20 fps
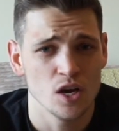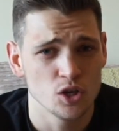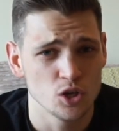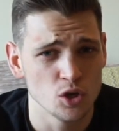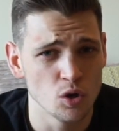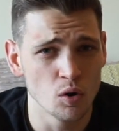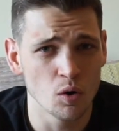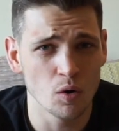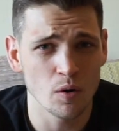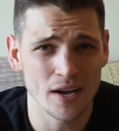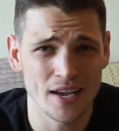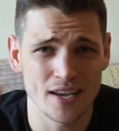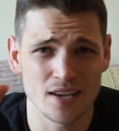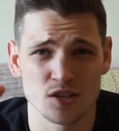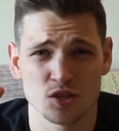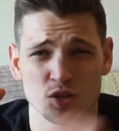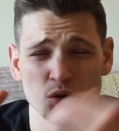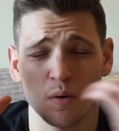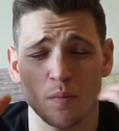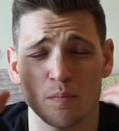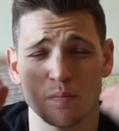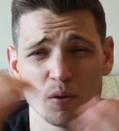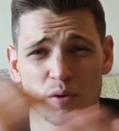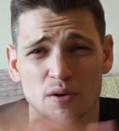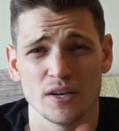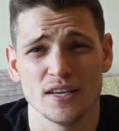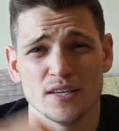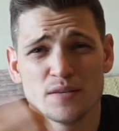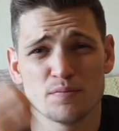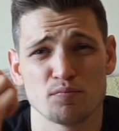It is your
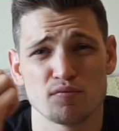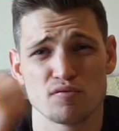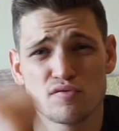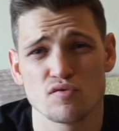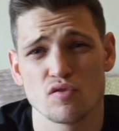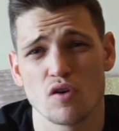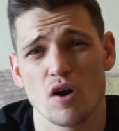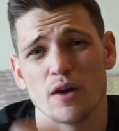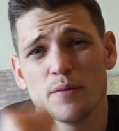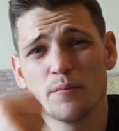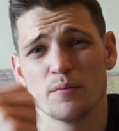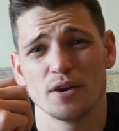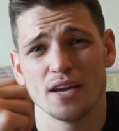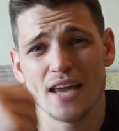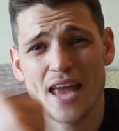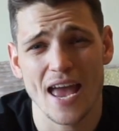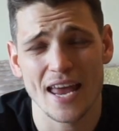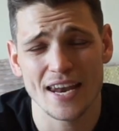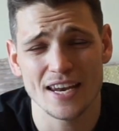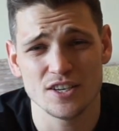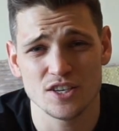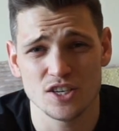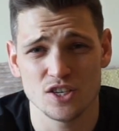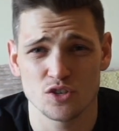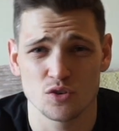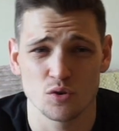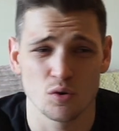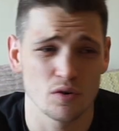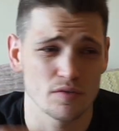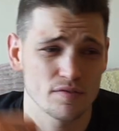body's primary energy
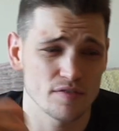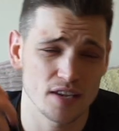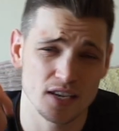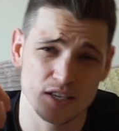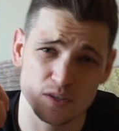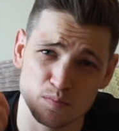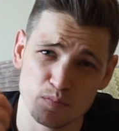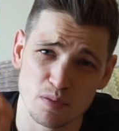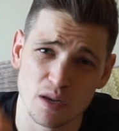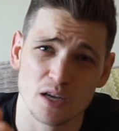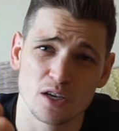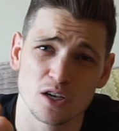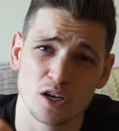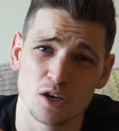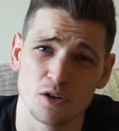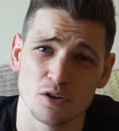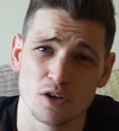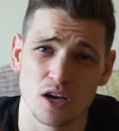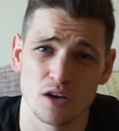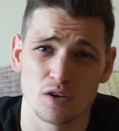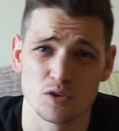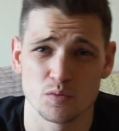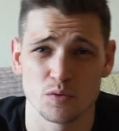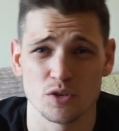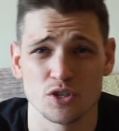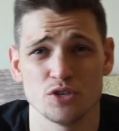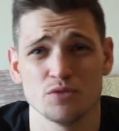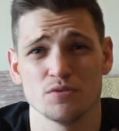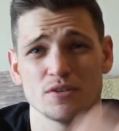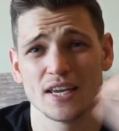source is blood glucose,
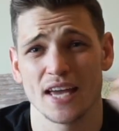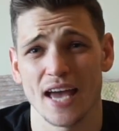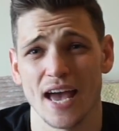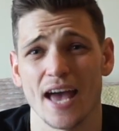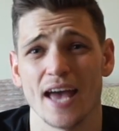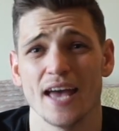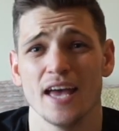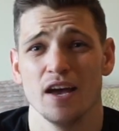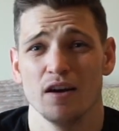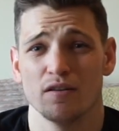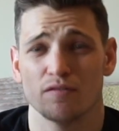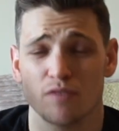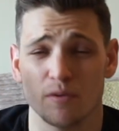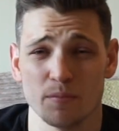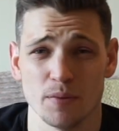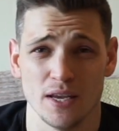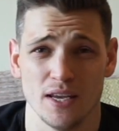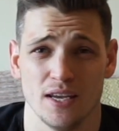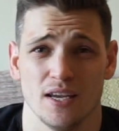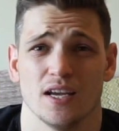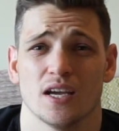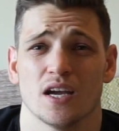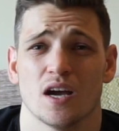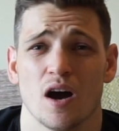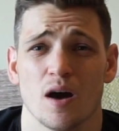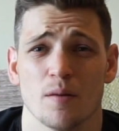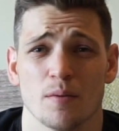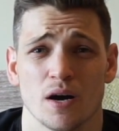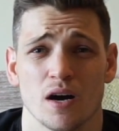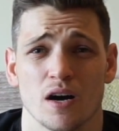which you get from eating
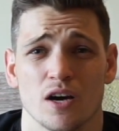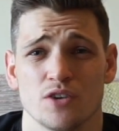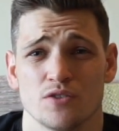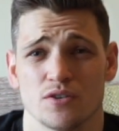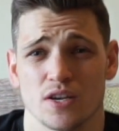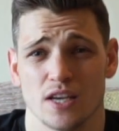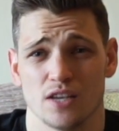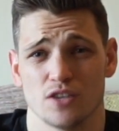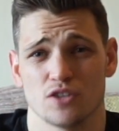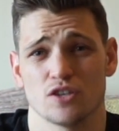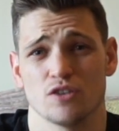carbohydrates.